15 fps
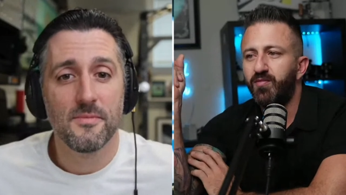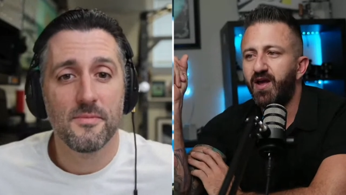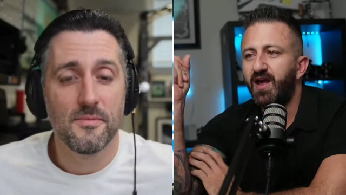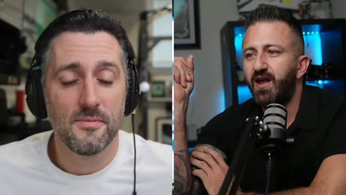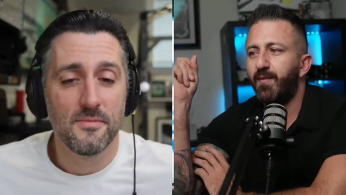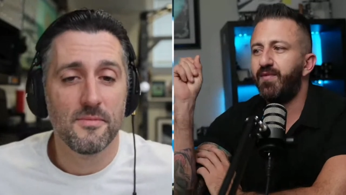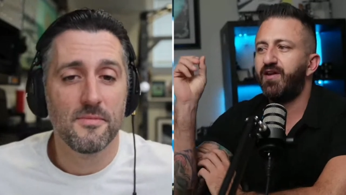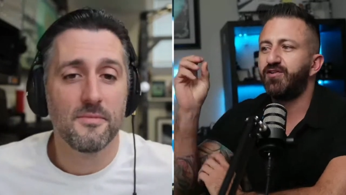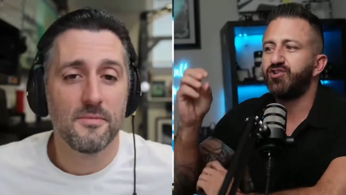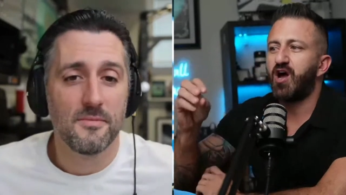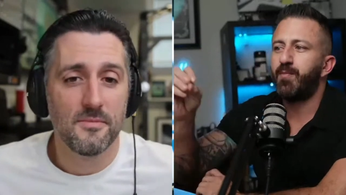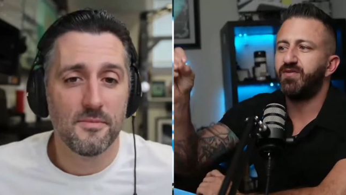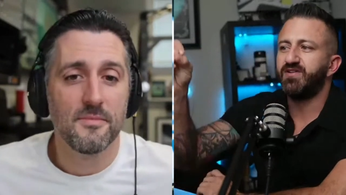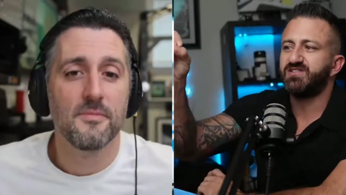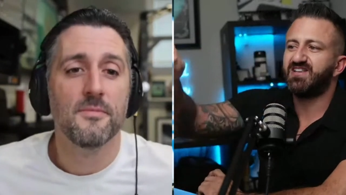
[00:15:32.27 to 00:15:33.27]
Speaker 1: Hey, I'm going to
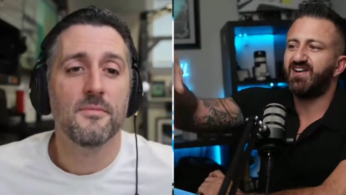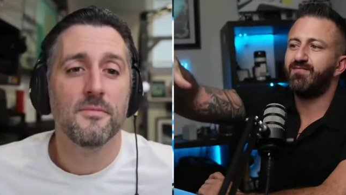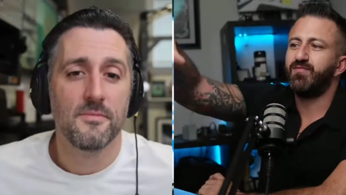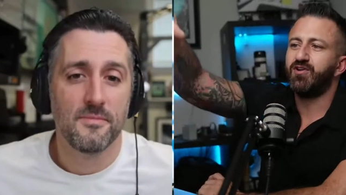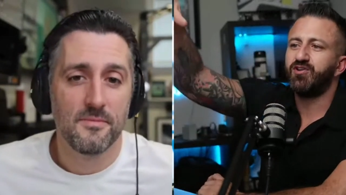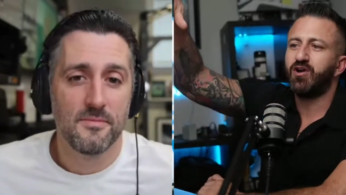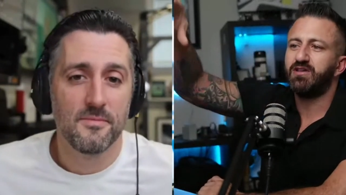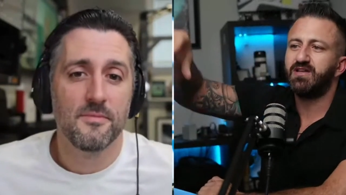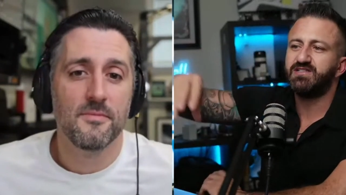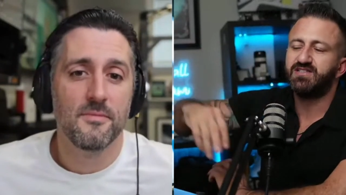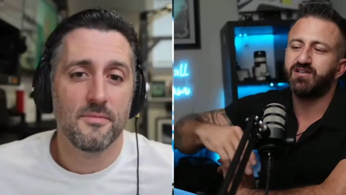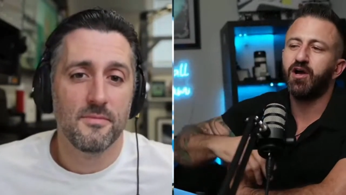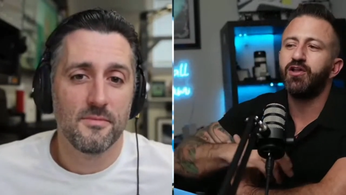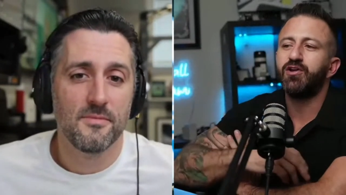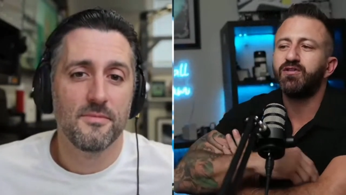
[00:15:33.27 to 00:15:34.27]
drop a seven million dollar
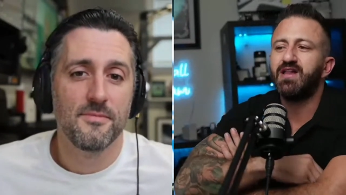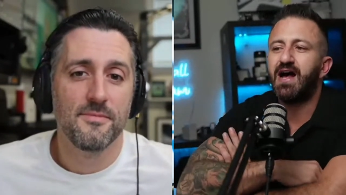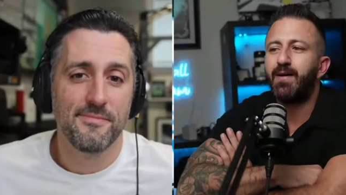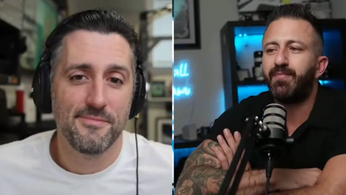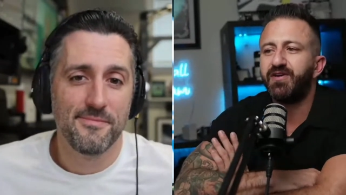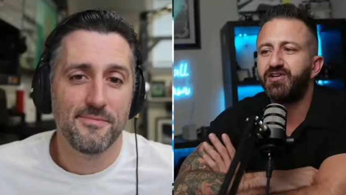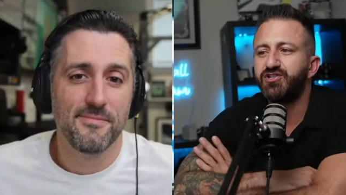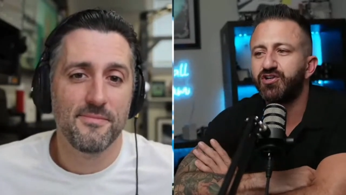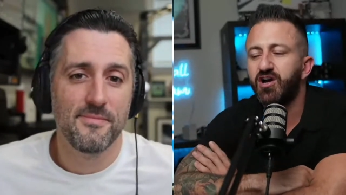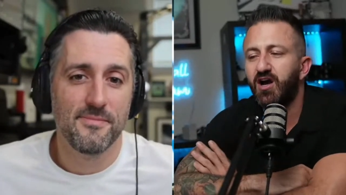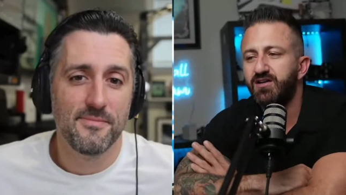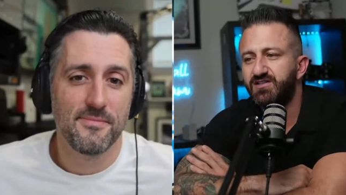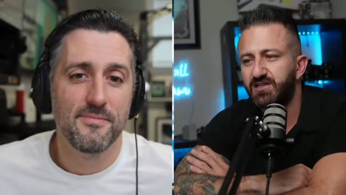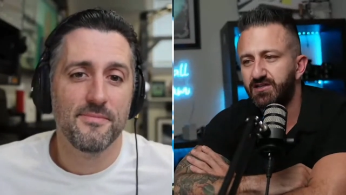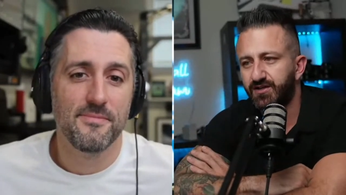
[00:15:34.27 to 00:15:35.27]
listing on your lap because your
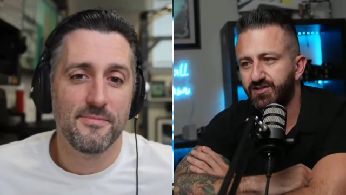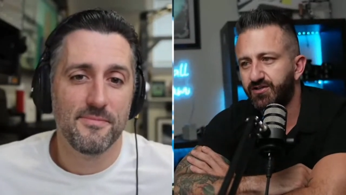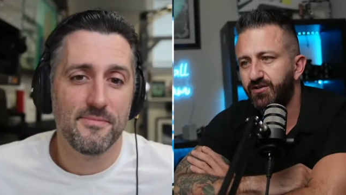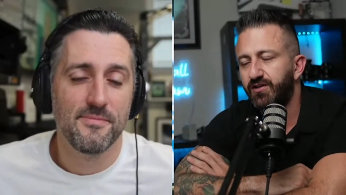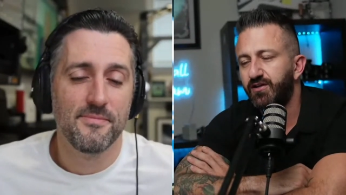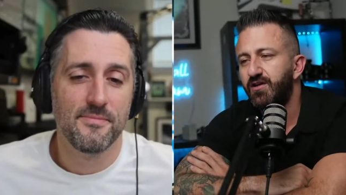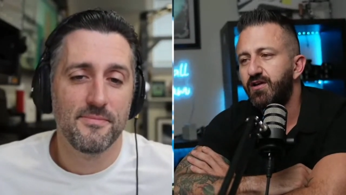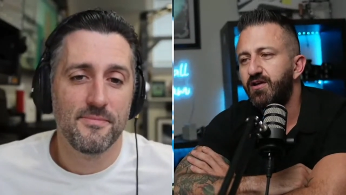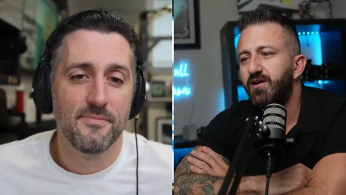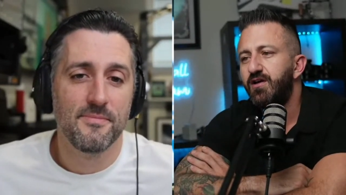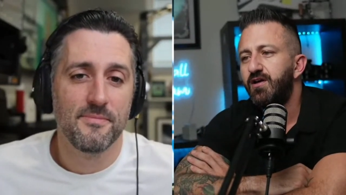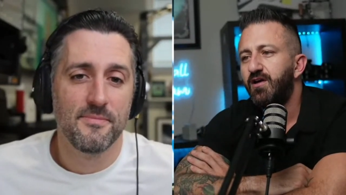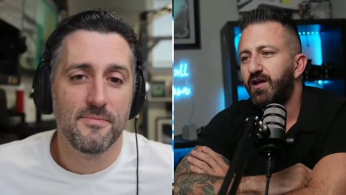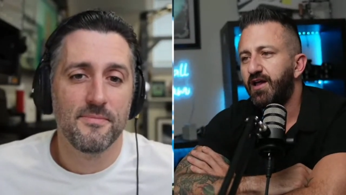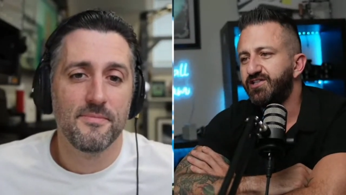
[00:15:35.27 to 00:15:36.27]
content looks good.
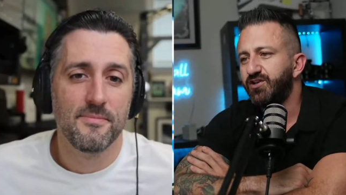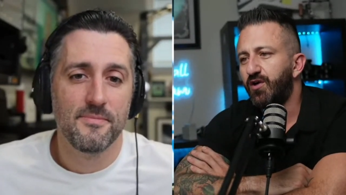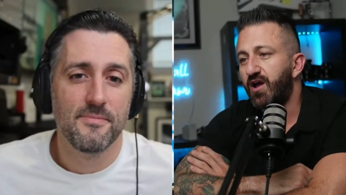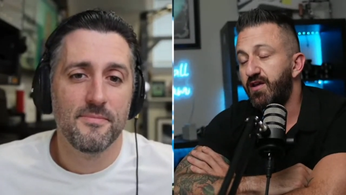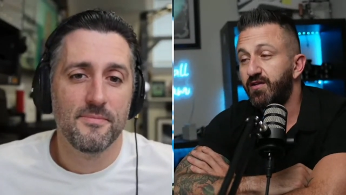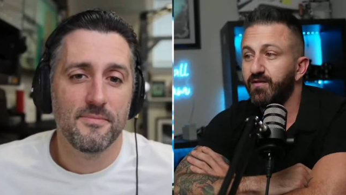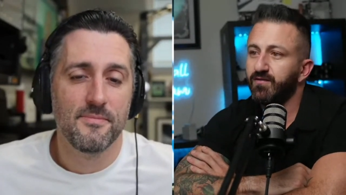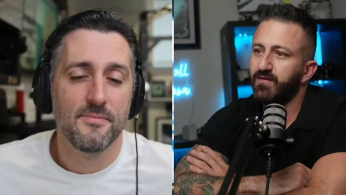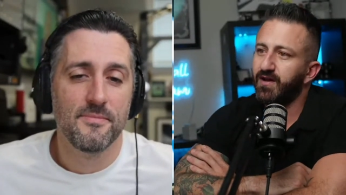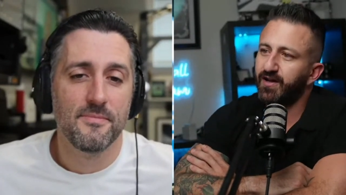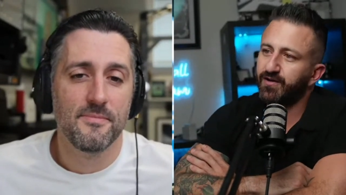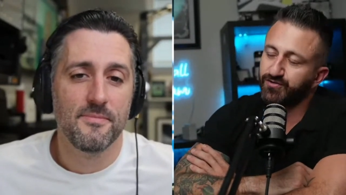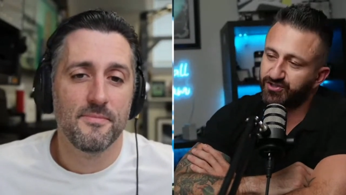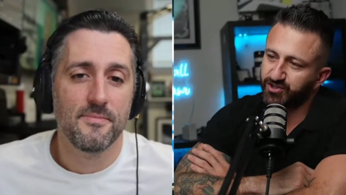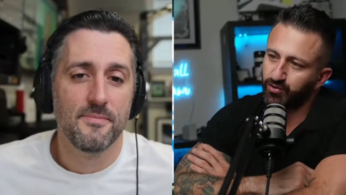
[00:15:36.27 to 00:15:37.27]
And so, and it
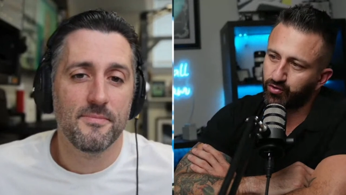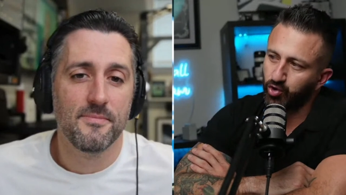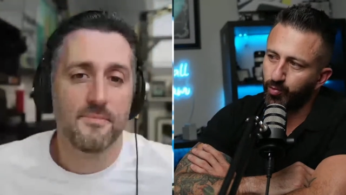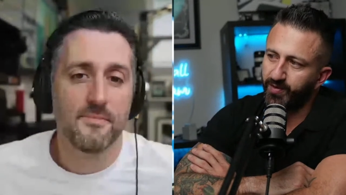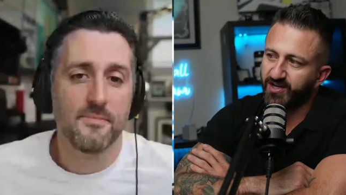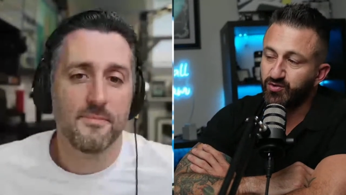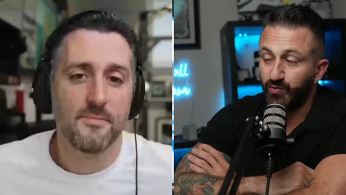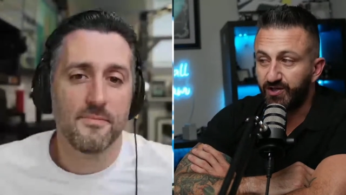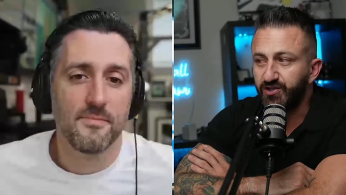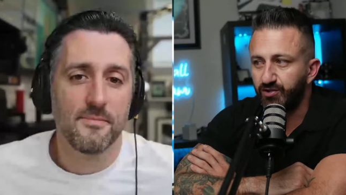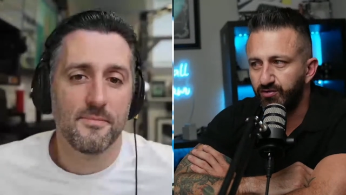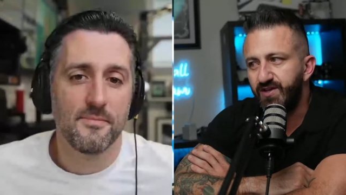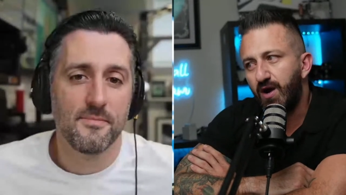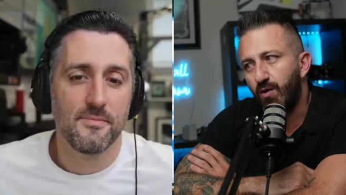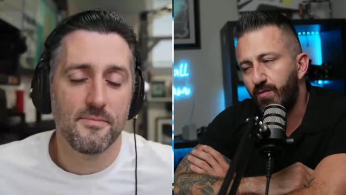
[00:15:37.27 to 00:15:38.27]
was so cool because we
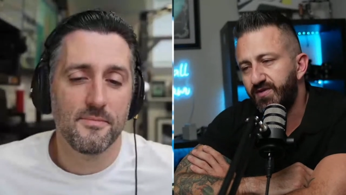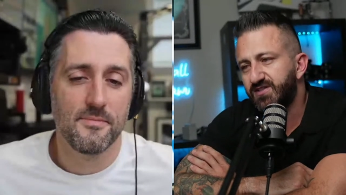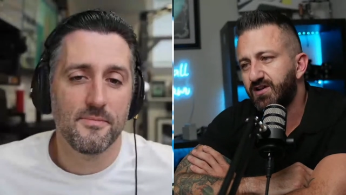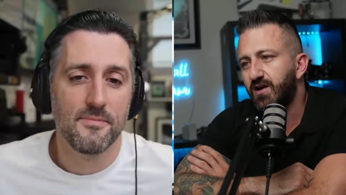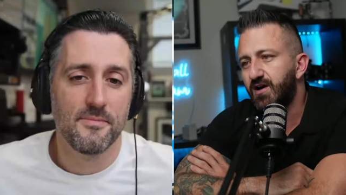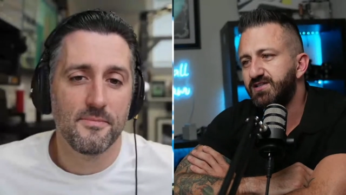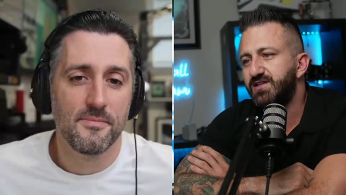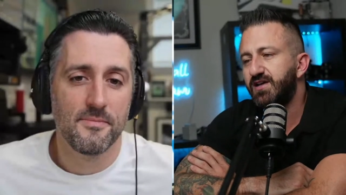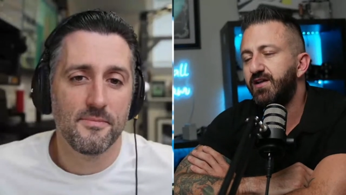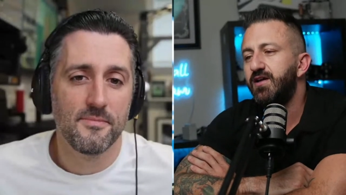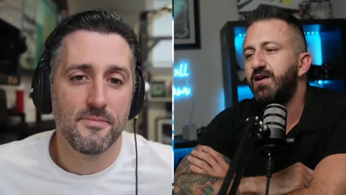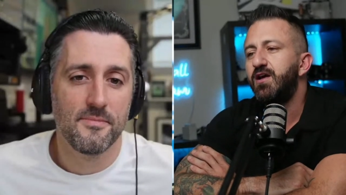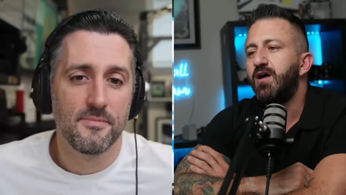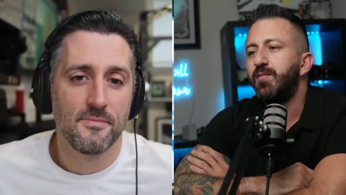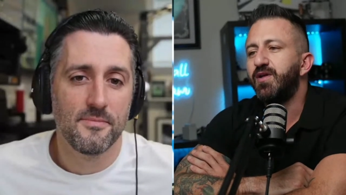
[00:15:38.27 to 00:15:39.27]
do that woman's content,
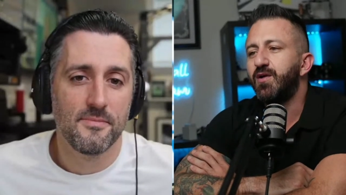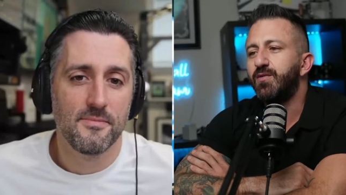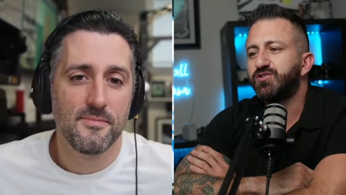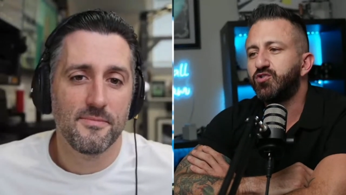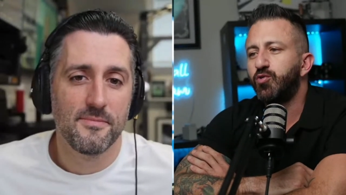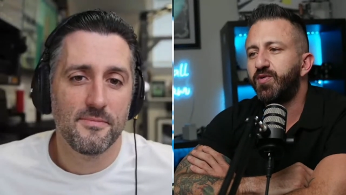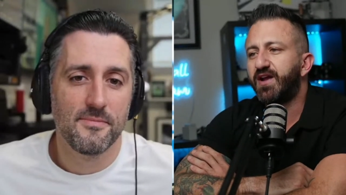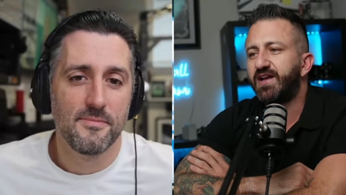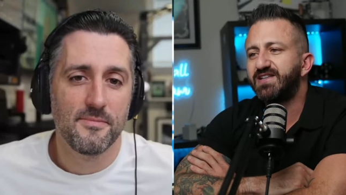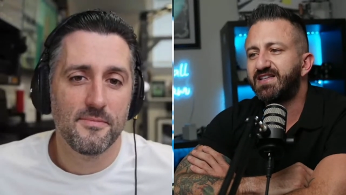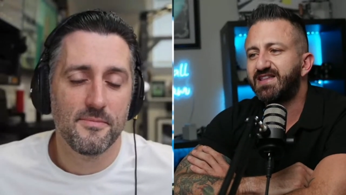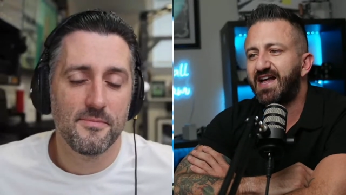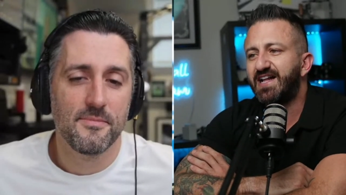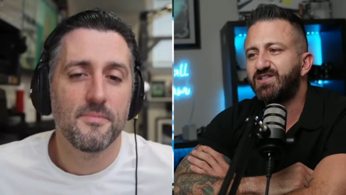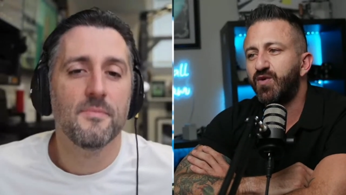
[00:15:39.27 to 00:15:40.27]
but it was cool because like,
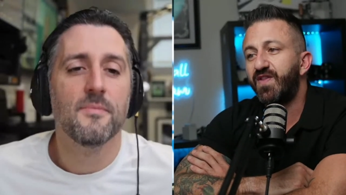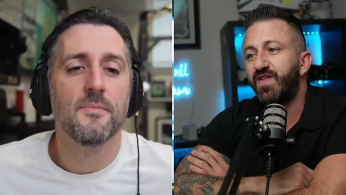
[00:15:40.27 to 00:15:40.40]
that's what